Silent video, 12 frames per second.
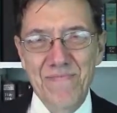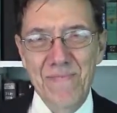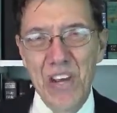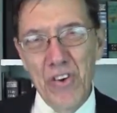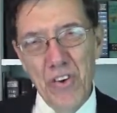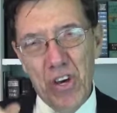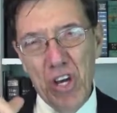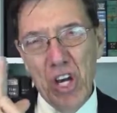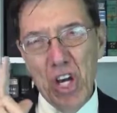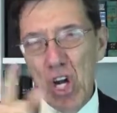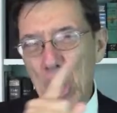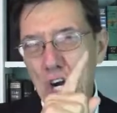Now, you can
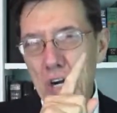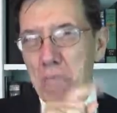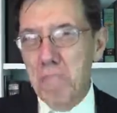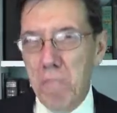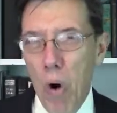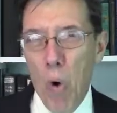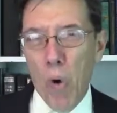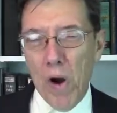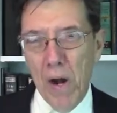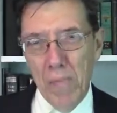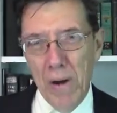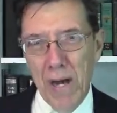learn more
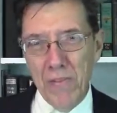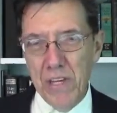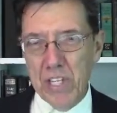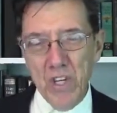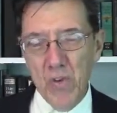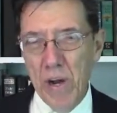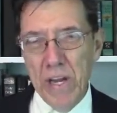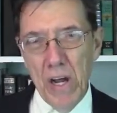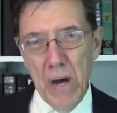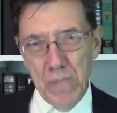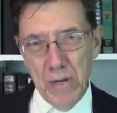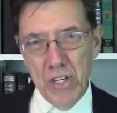about this great
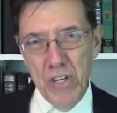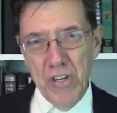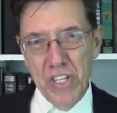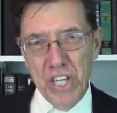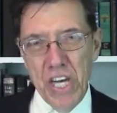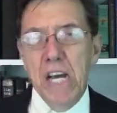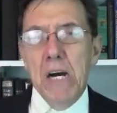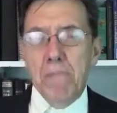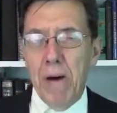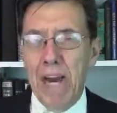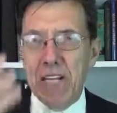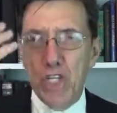opportunity
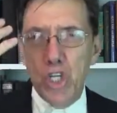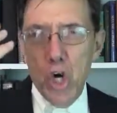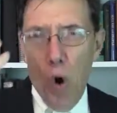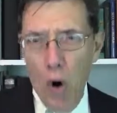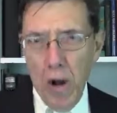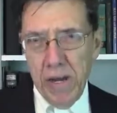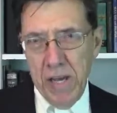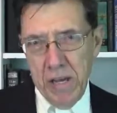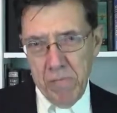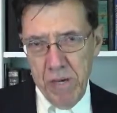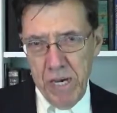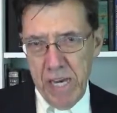by
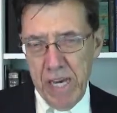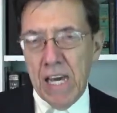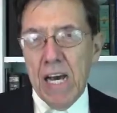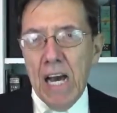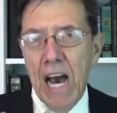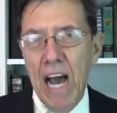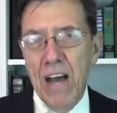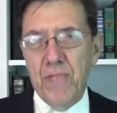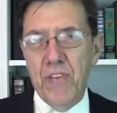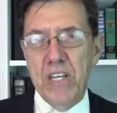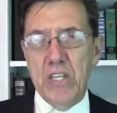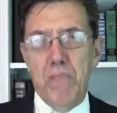joining me at
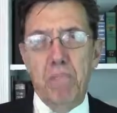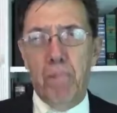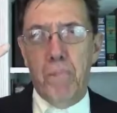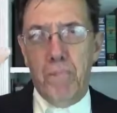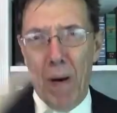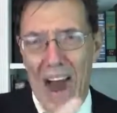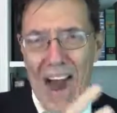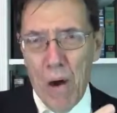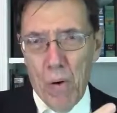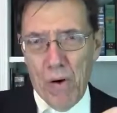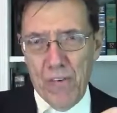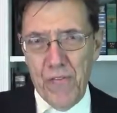this
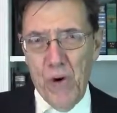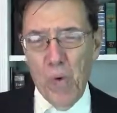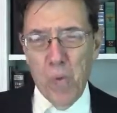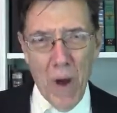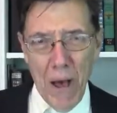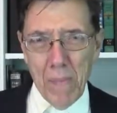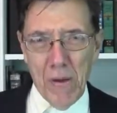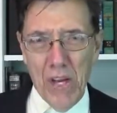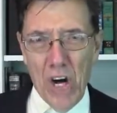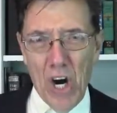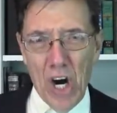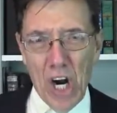powerful
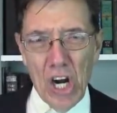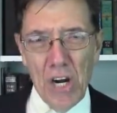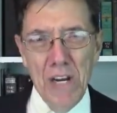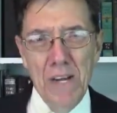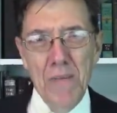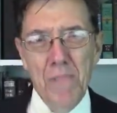webinar.